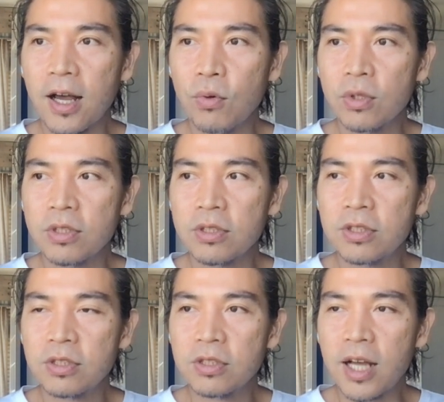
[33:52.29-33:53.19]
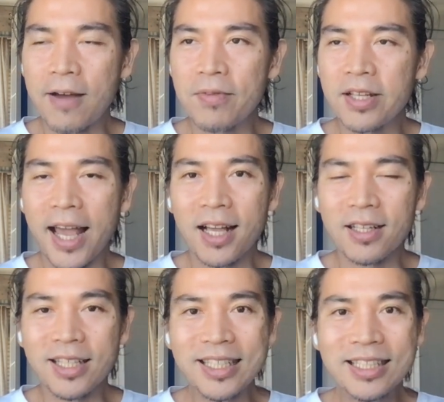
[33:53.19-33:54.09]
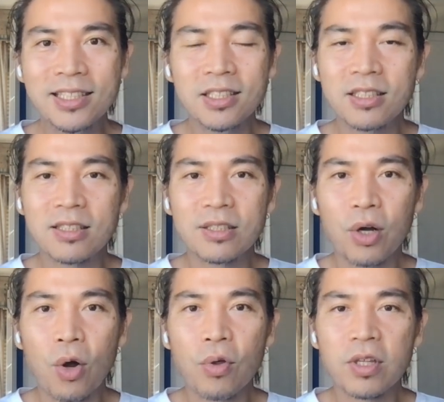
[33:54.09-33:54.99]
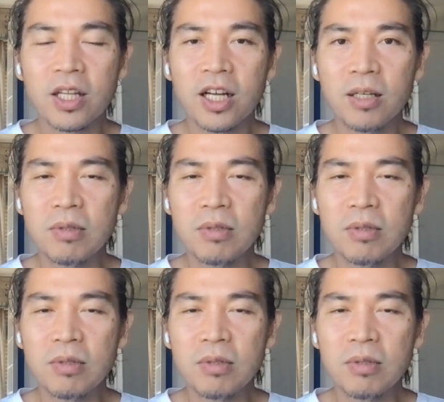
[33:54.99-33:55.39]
I've been at ease all the time.